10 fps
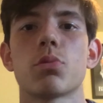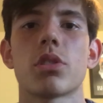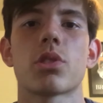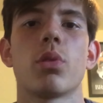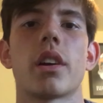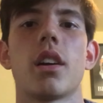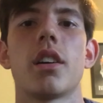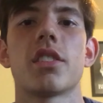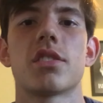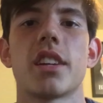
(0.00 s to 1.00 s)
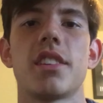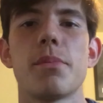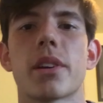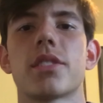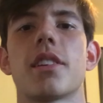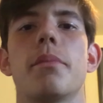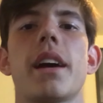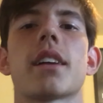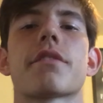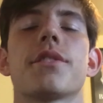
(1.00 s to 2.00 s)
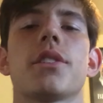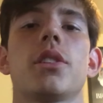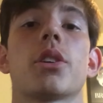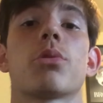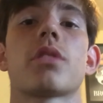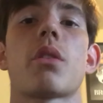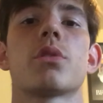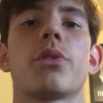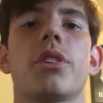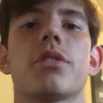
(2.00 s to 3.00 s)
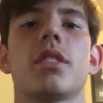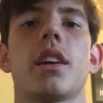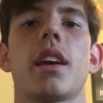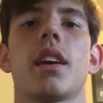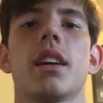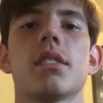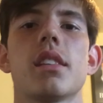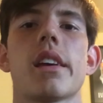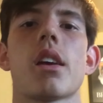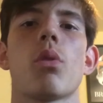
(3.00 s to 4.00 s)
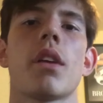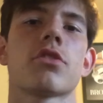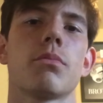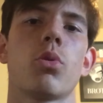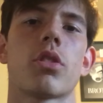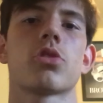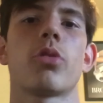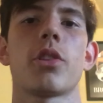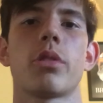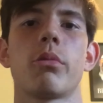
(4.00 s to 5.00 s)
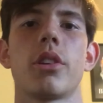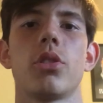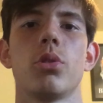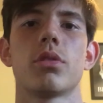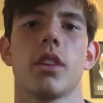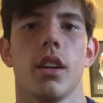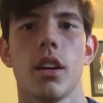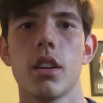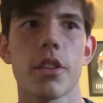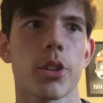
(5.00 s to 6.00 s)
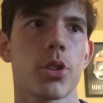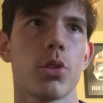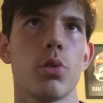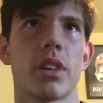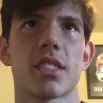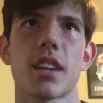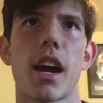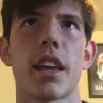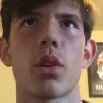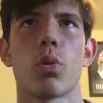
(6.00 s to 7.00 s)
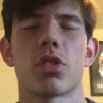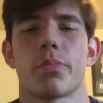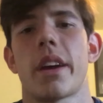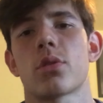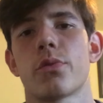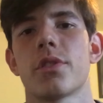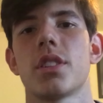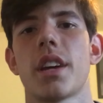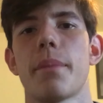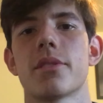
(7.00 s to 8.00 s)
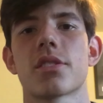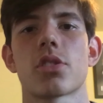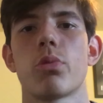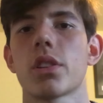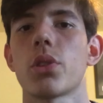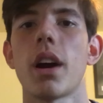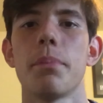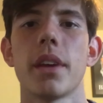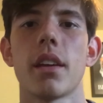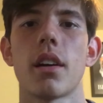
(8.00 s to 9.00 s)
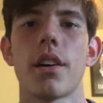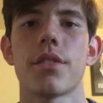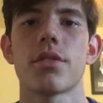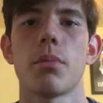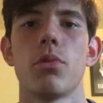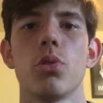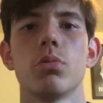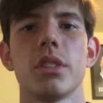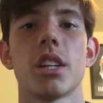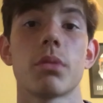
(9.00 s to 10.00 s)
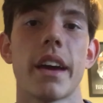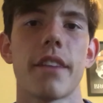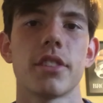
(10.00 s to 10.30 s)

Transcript: what is going on is JT Bricks here back for another LEGO Star Wars video here today and today we have some more 2021 news. Nothing too exciting or special for today but just a quick little update on some new leaks we have